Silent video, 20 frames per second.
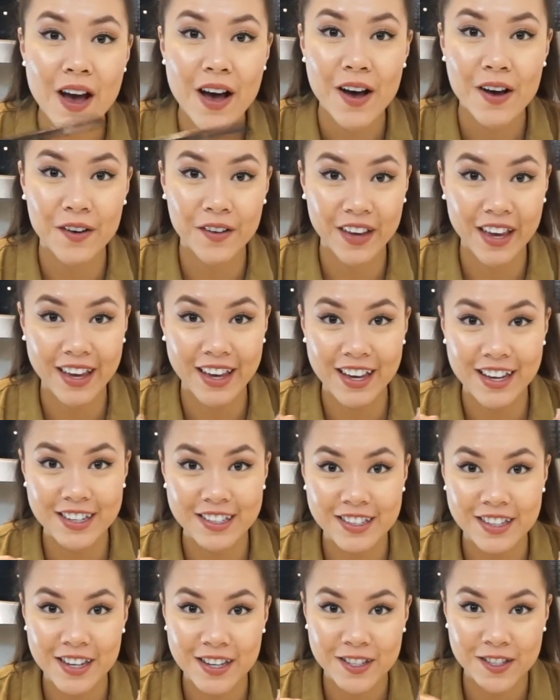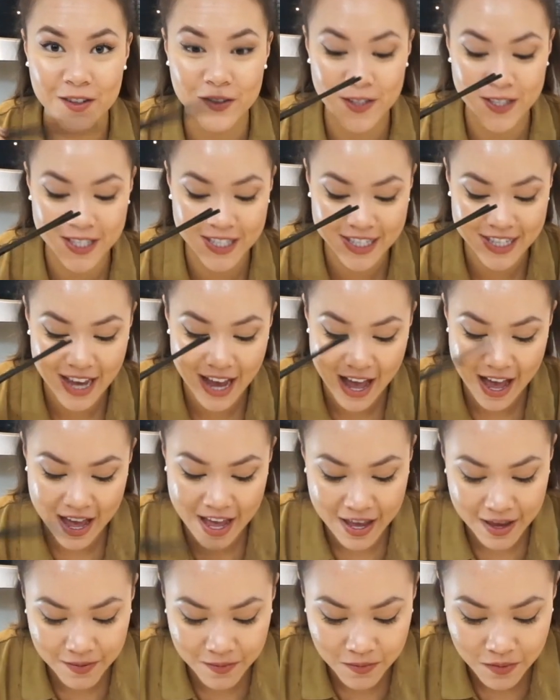Okay guys, so it's
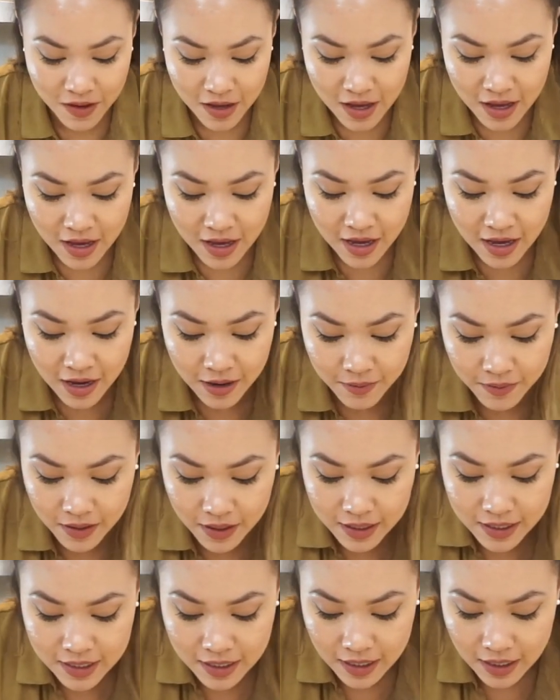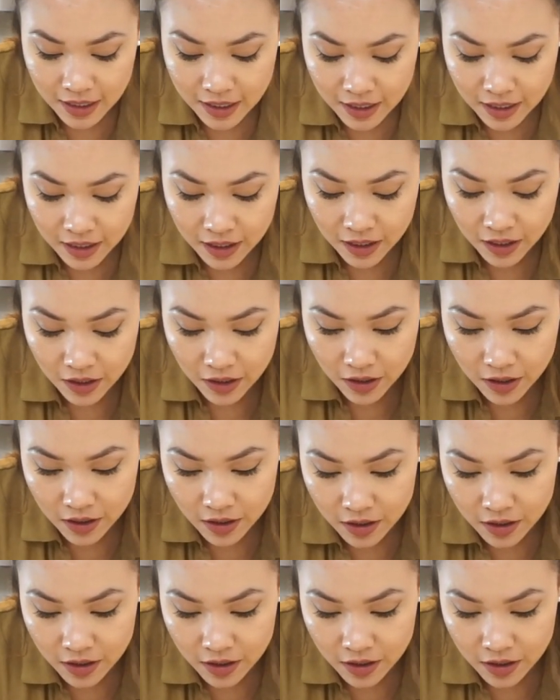time. I'm gonna dig in here.